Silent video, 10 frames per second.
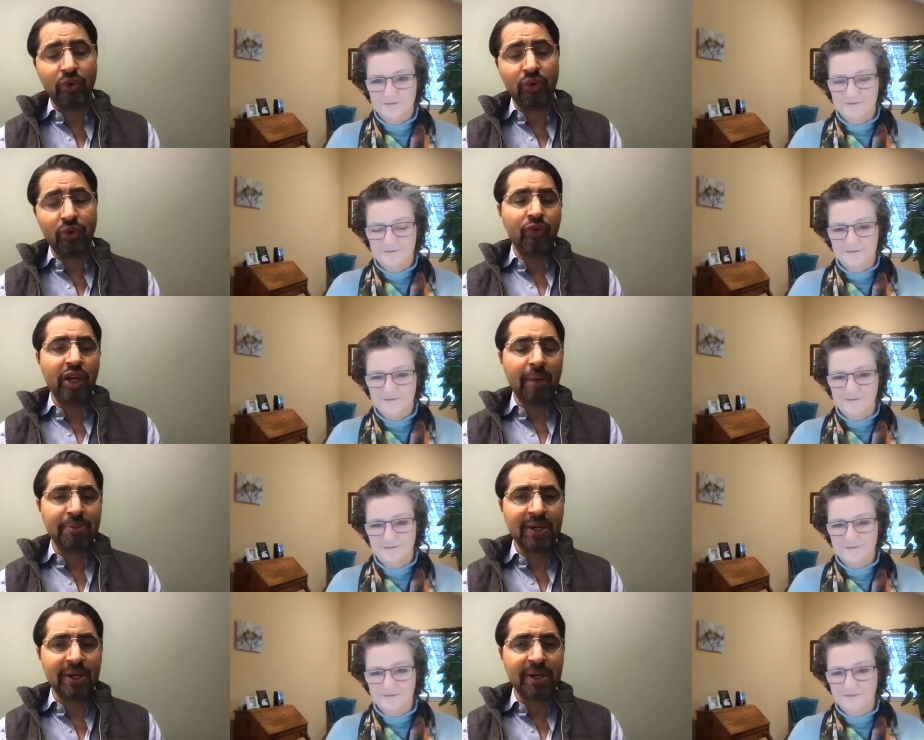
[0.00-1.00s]
Speaker 1: we free
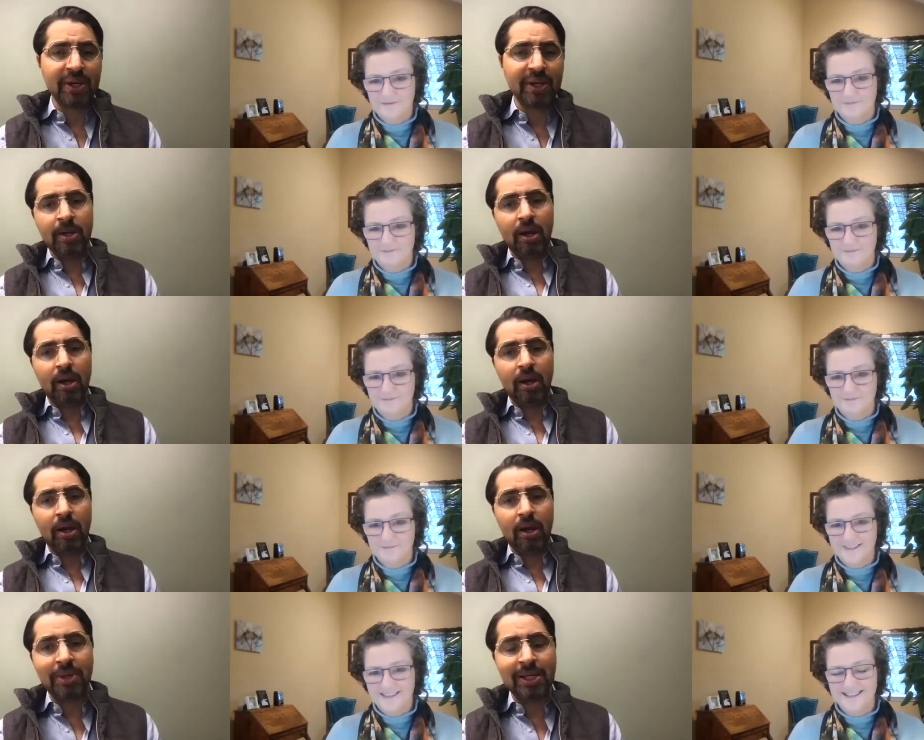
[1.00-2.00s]
up time, uh,
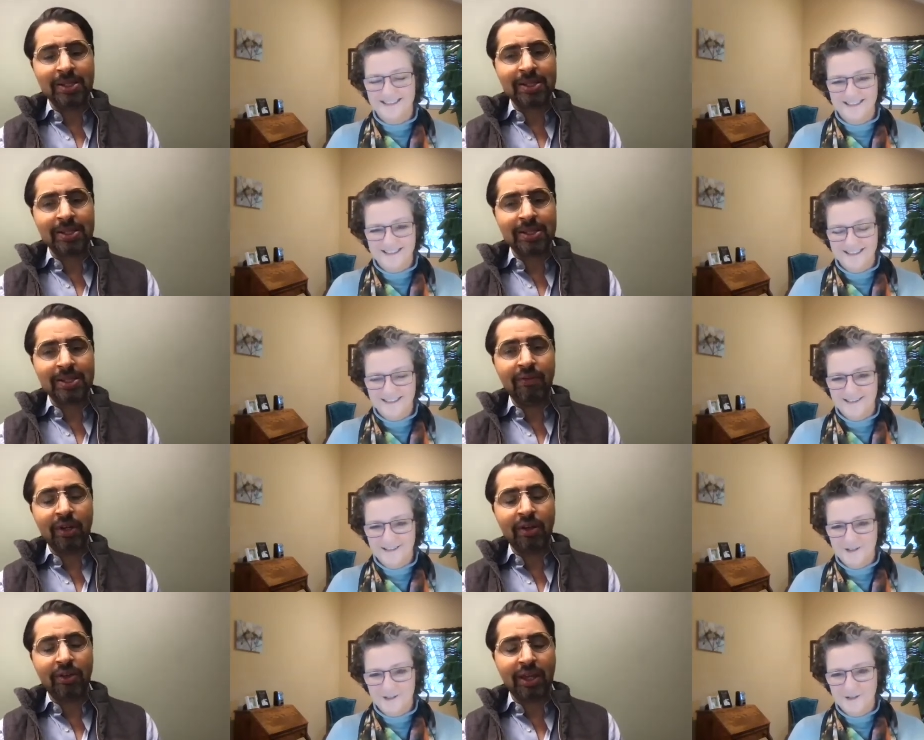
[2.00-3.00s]
which means that
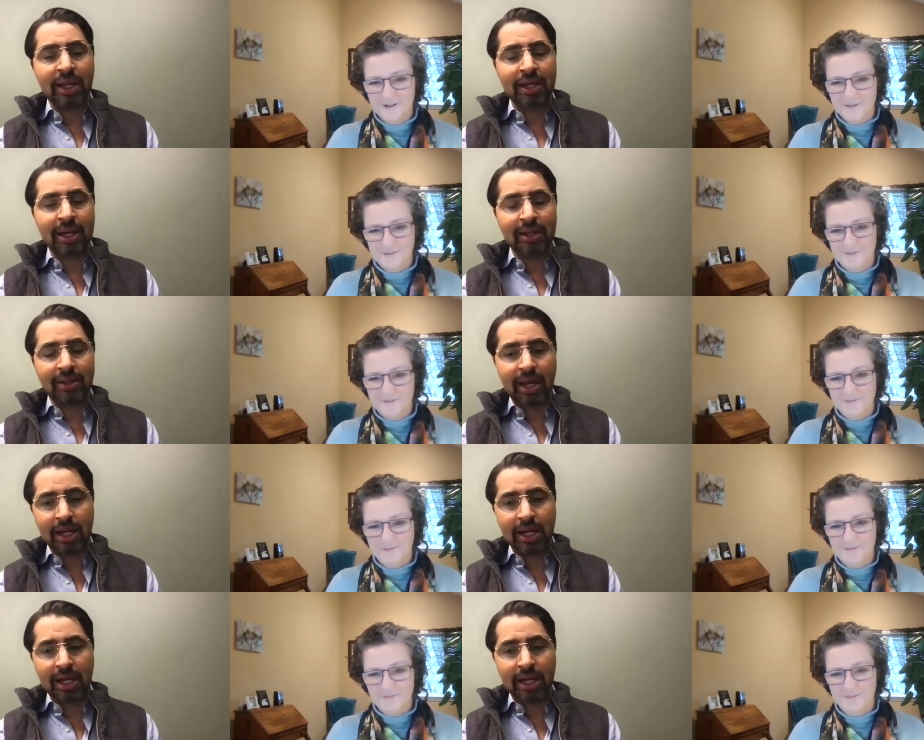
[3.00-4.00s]
even a thing like the
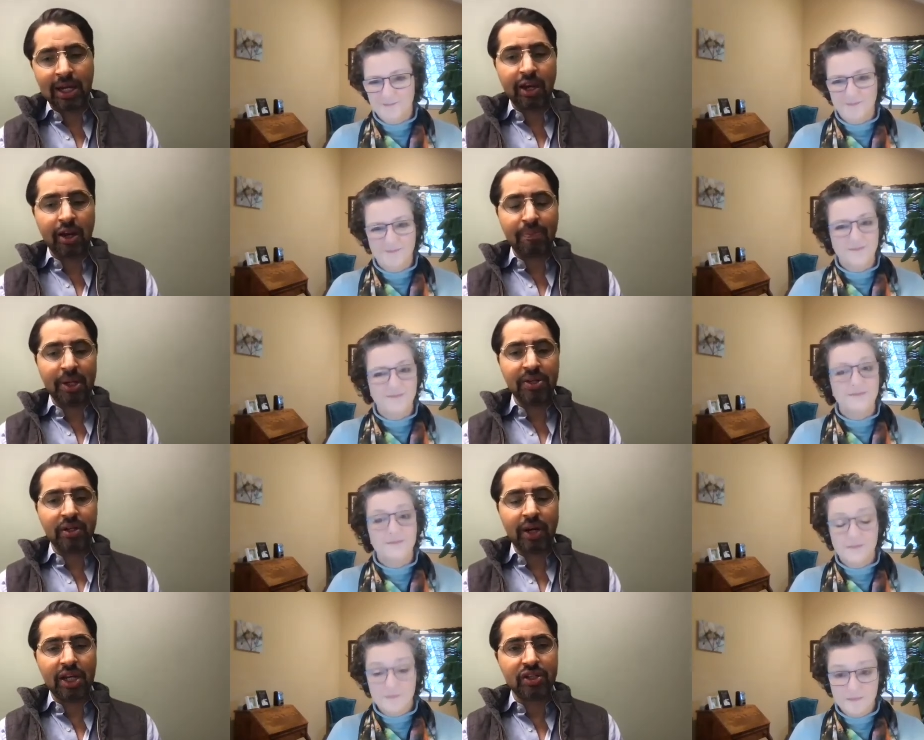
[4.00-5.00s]
actual setup and
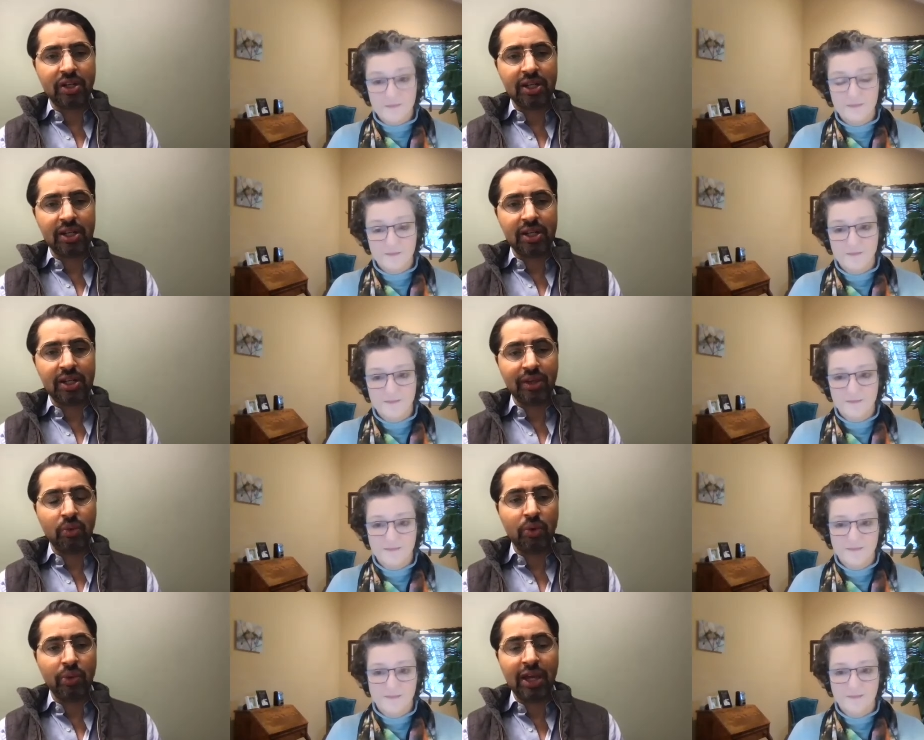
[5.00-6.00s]
integration is
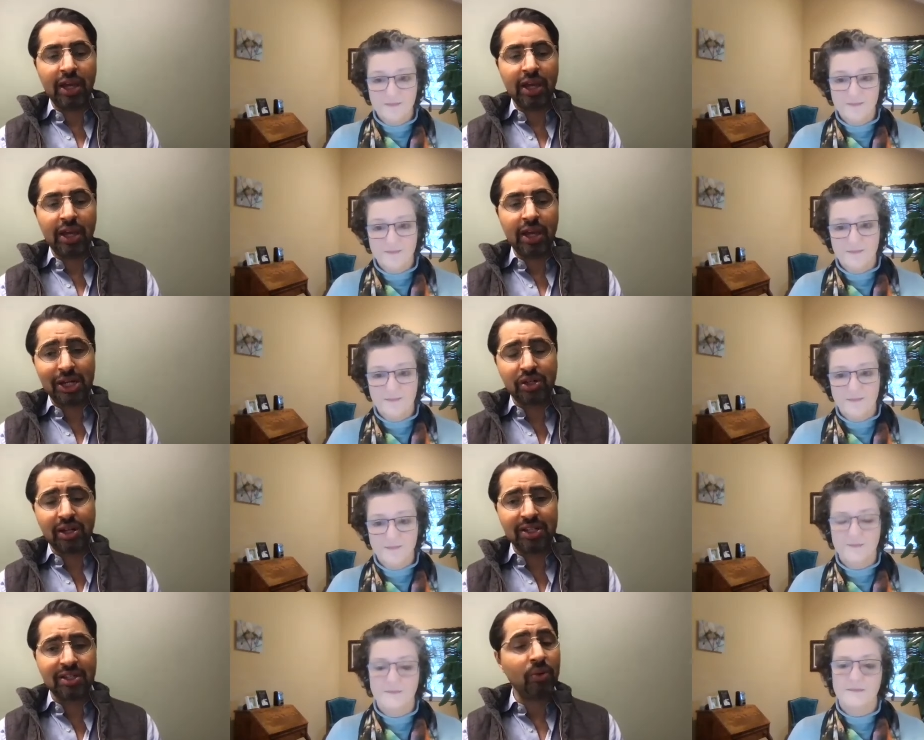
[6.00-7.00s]
something where we have
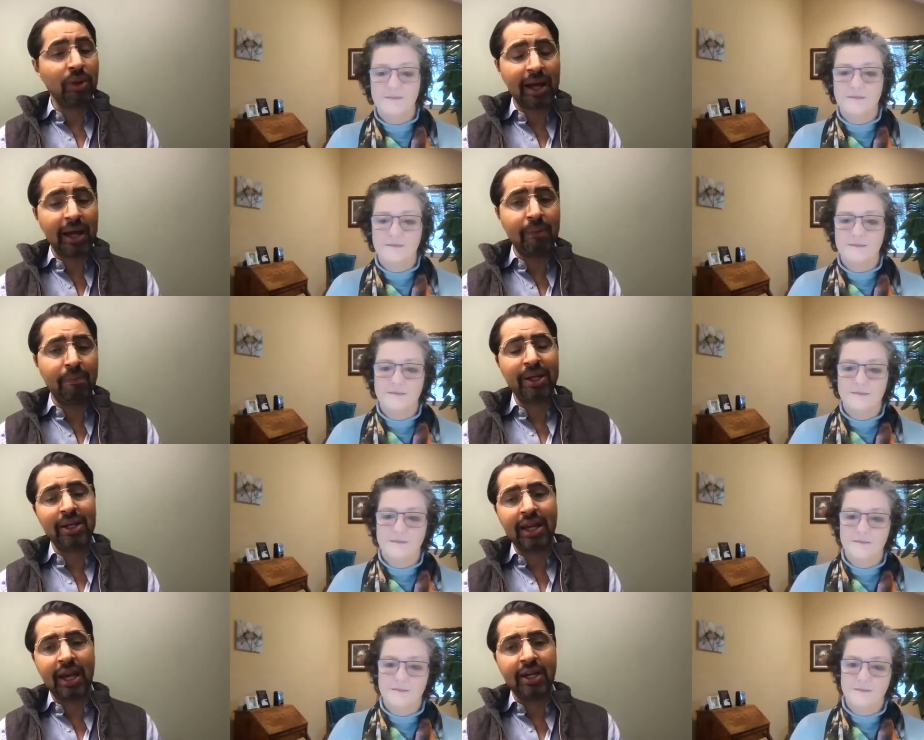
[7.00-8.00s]
specialists that will help
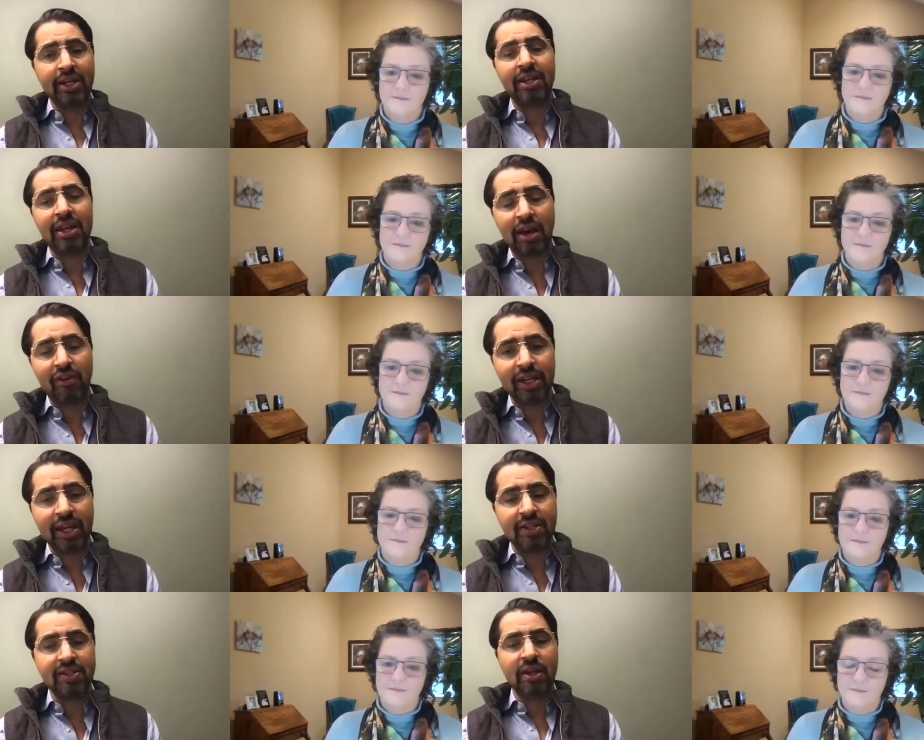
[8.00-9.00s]
and guide and
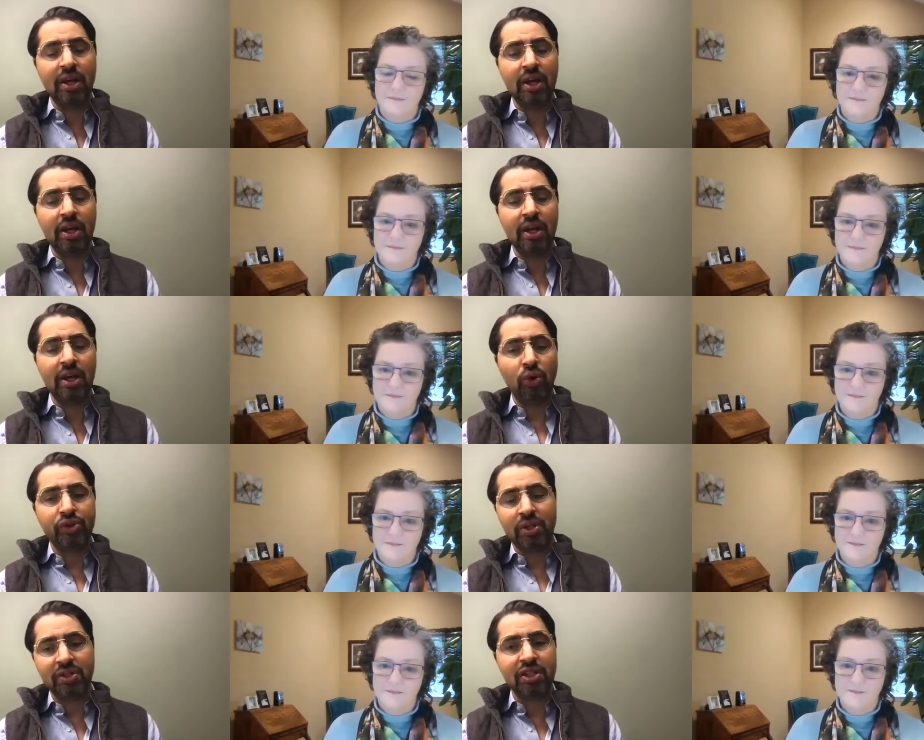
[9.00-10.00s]
navigate the
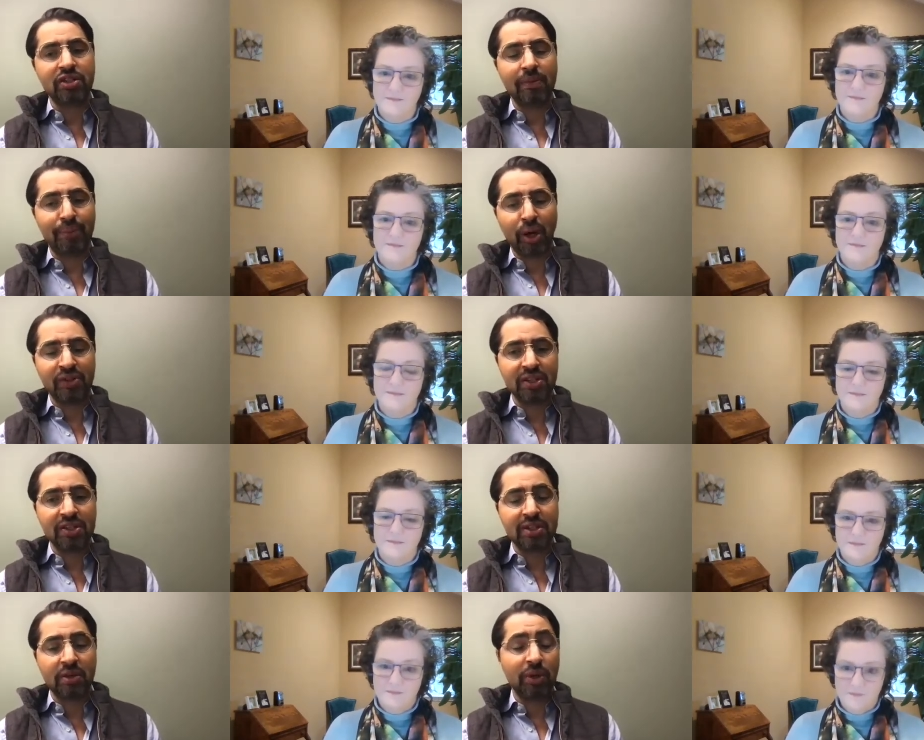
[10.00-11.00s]
whole transition
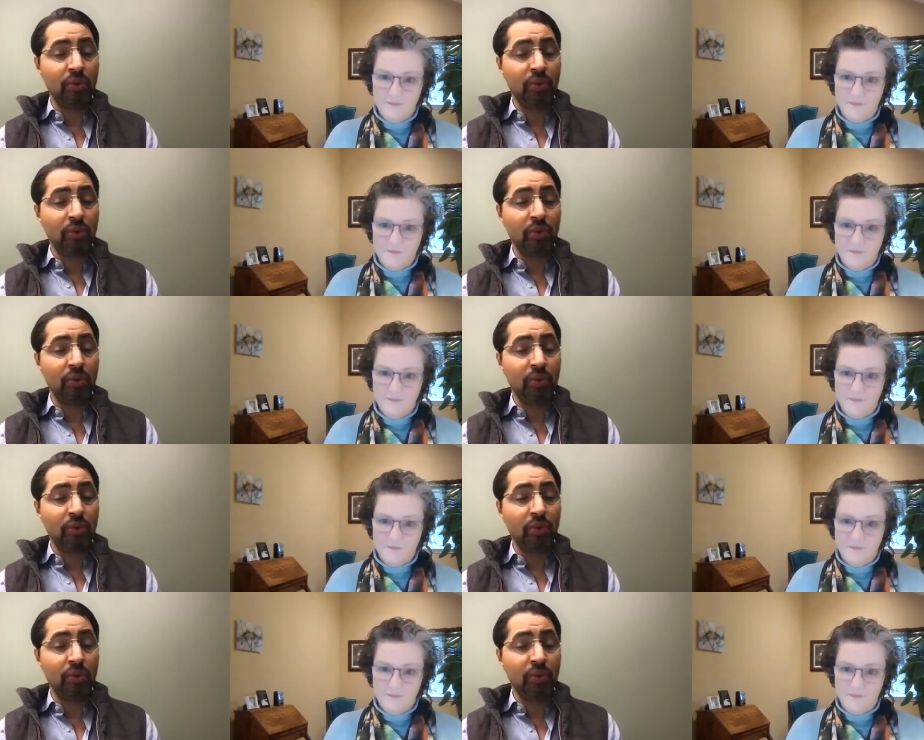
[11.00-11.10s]
process. And we